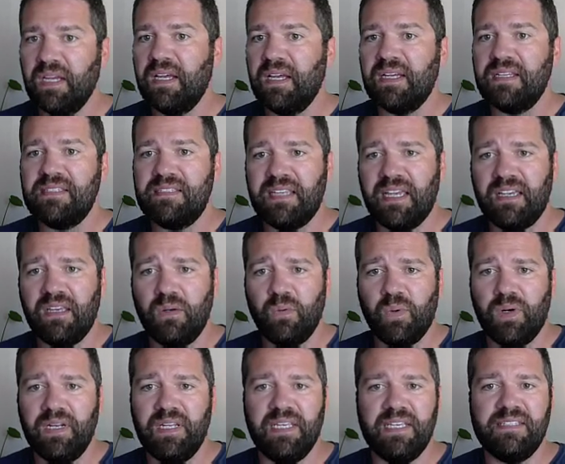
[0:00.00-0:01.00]
Second
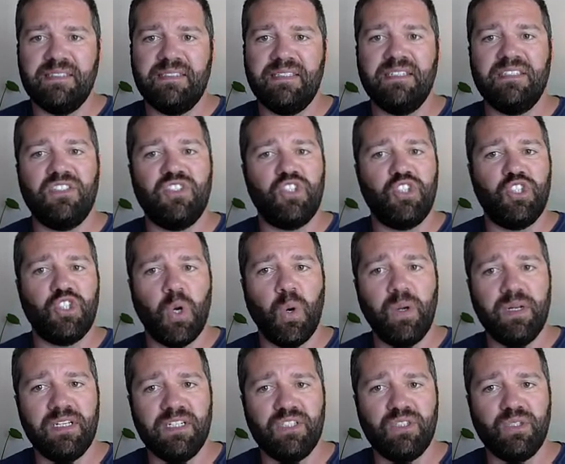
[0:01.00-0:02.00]
one is this show
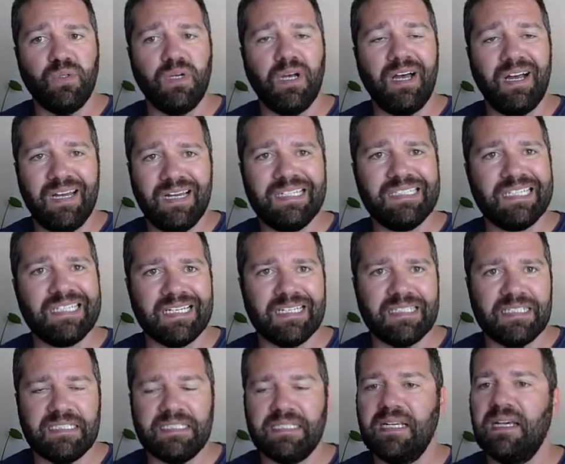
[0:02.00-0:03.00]
additional
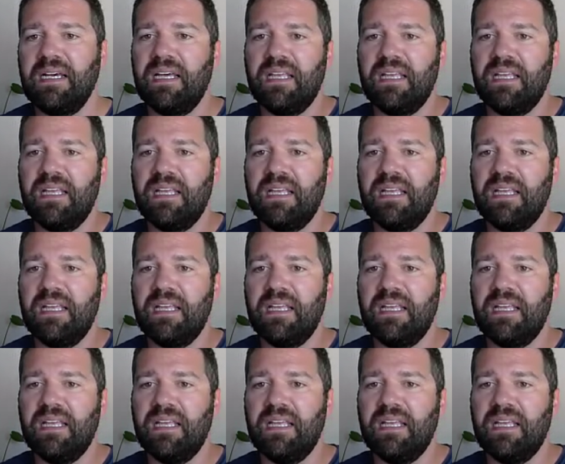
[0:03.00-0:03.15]
context.